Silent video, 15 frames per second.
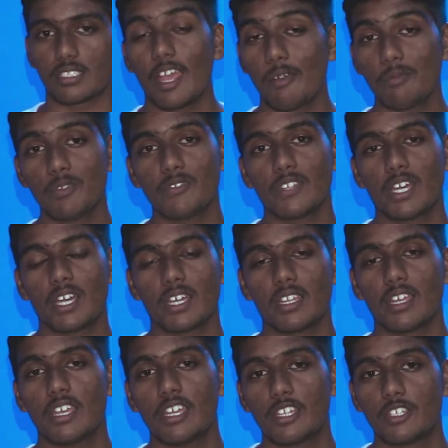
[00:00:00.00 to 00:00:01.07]
Now moving
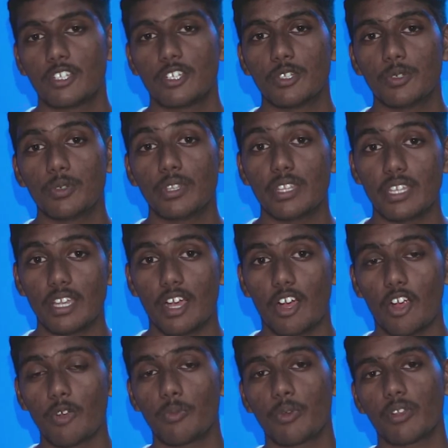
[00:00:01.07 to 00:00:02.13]
on to the
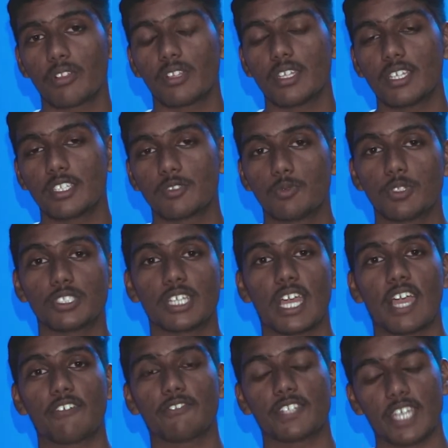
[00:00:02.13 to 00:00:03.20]
hardware leaks, which
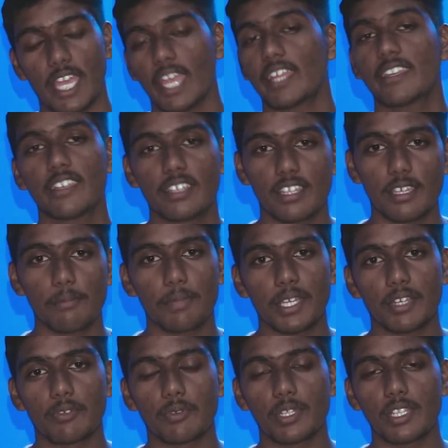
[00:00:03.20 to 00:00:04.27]
have technically
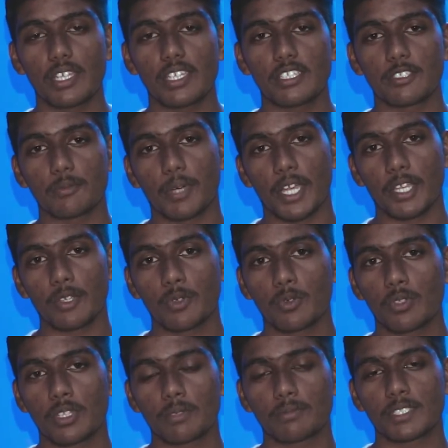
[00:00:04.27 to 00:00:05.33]
been released by
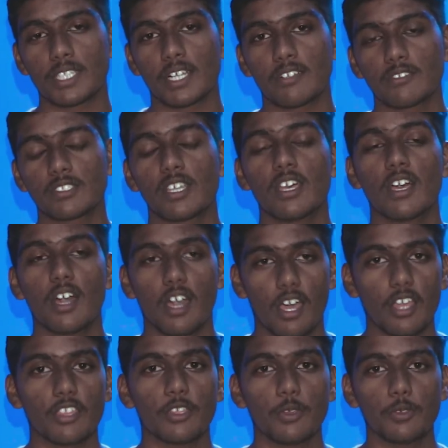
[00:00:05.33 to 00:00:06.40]
Google themselves
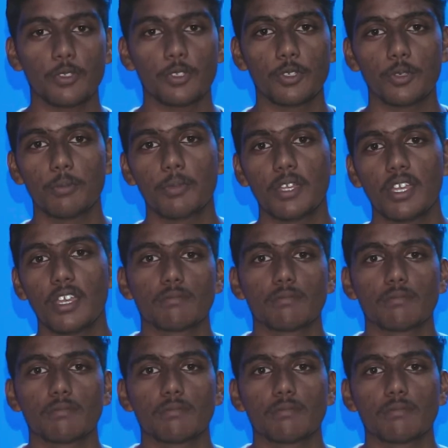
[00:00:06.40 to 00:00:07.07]
on YouTube.